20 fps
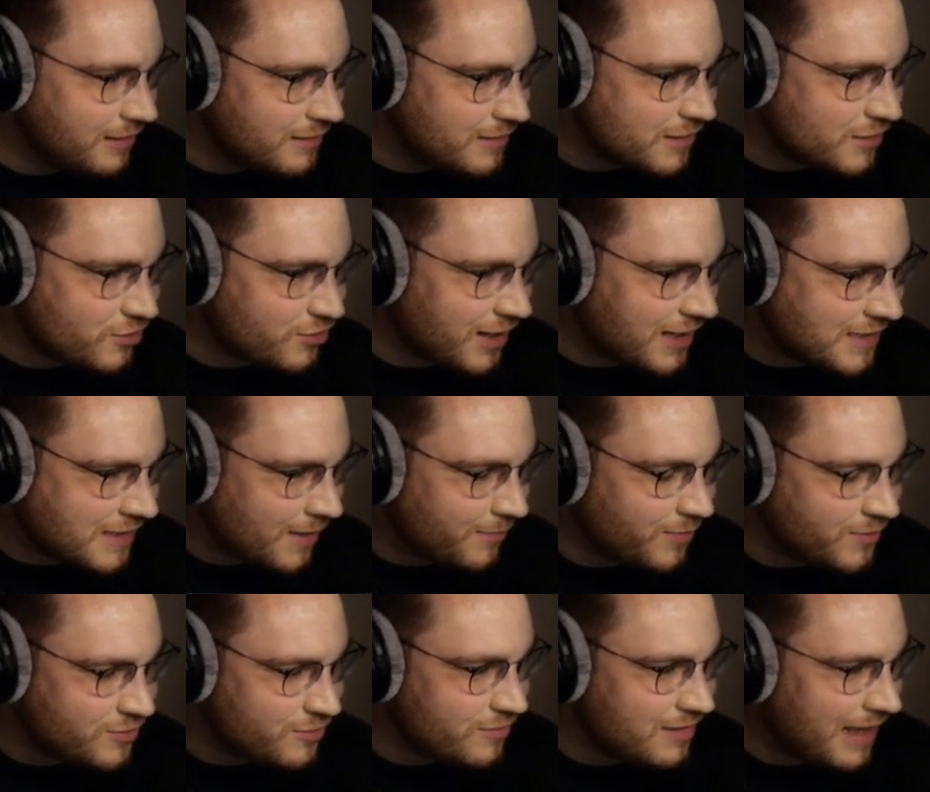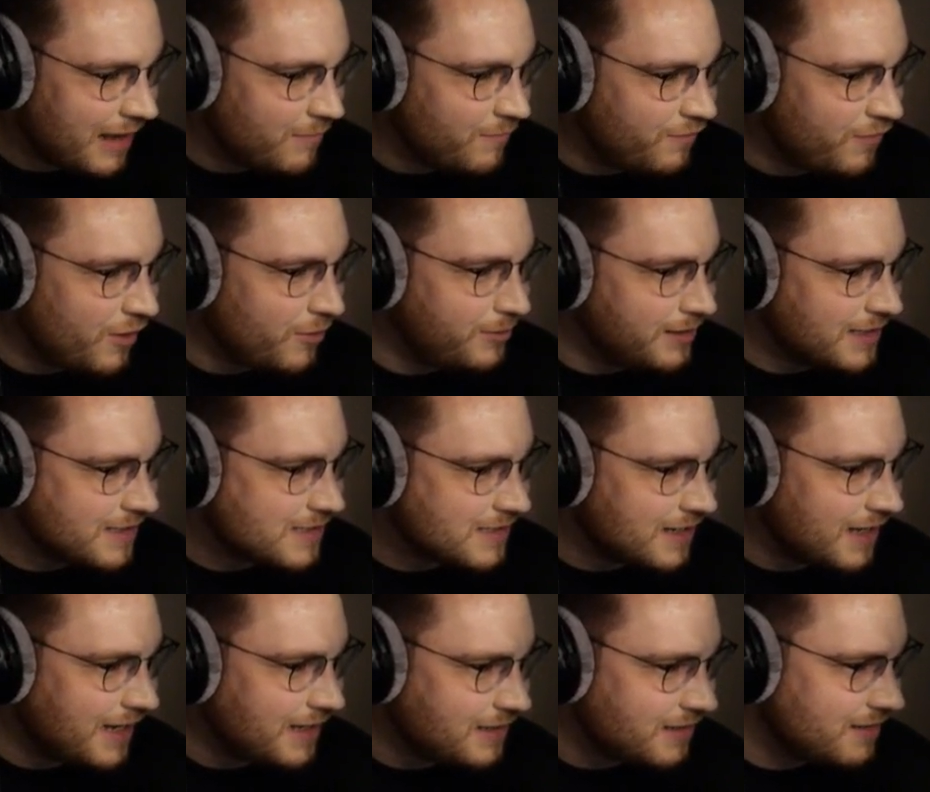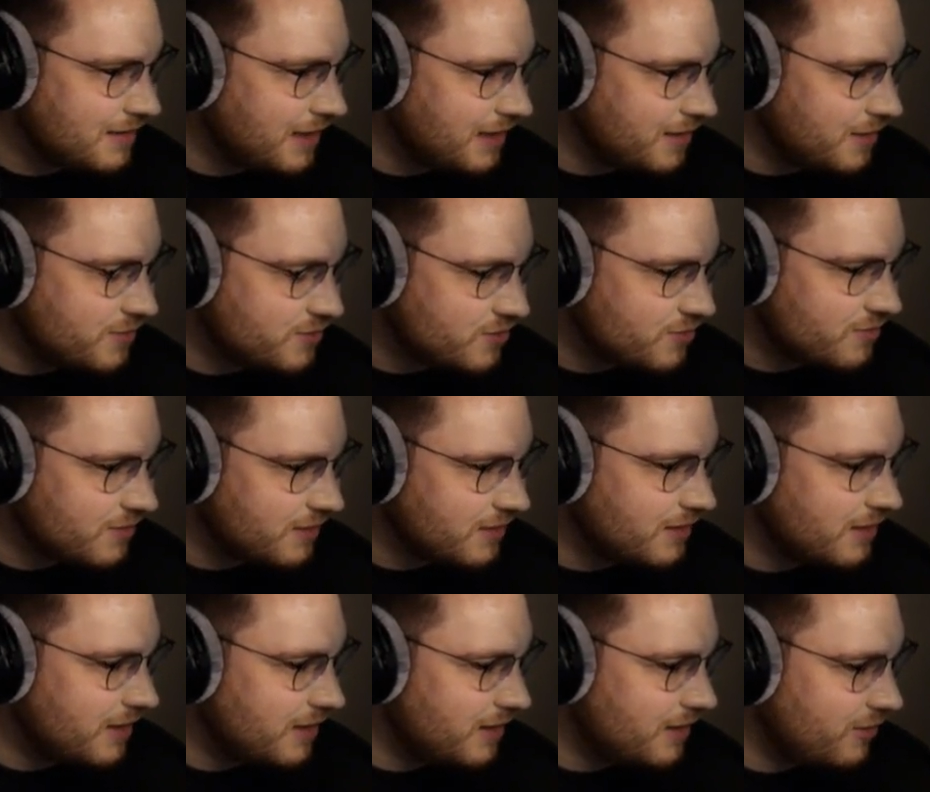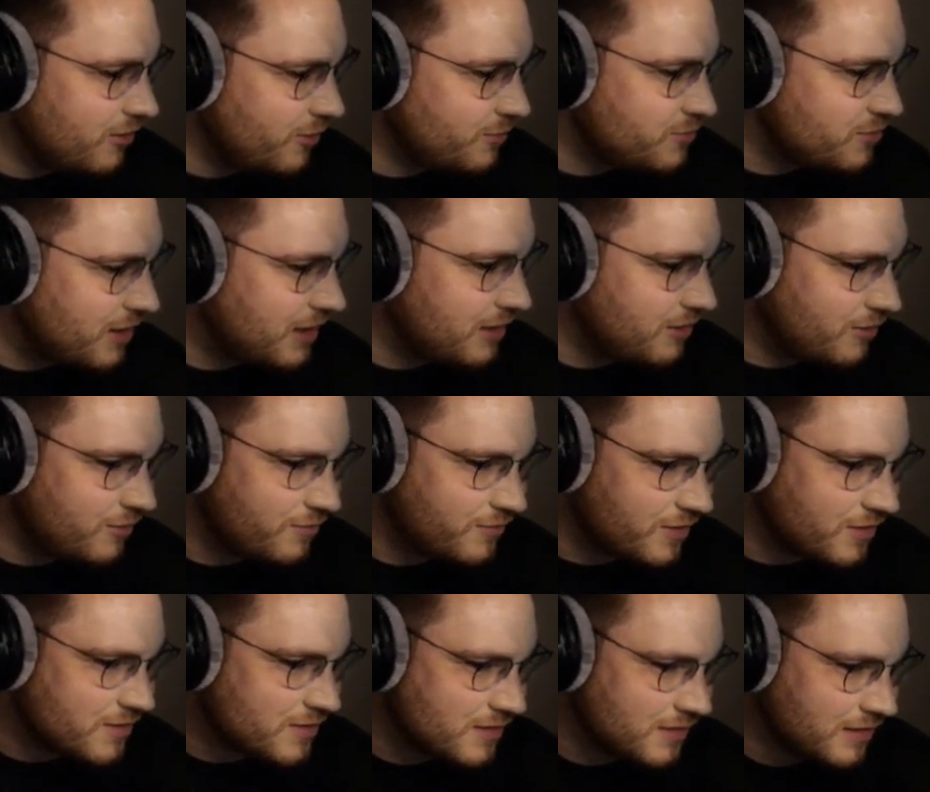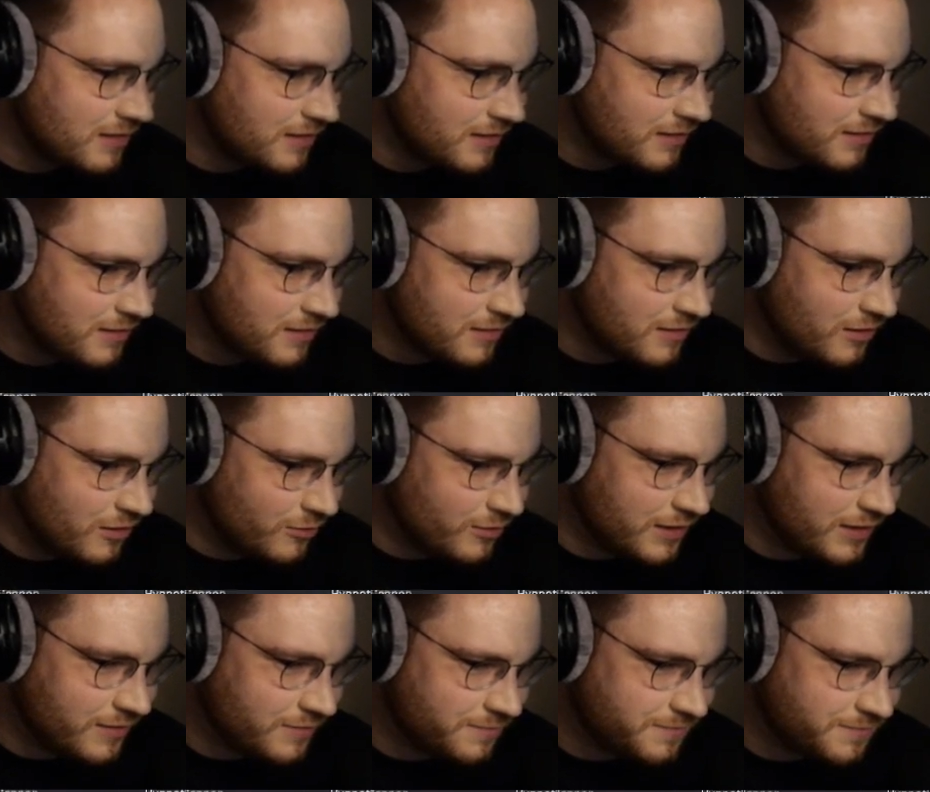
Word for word: This trails up into the M4 it's Knight and then into the uh, AWP Dragon Lore, of course. Holy.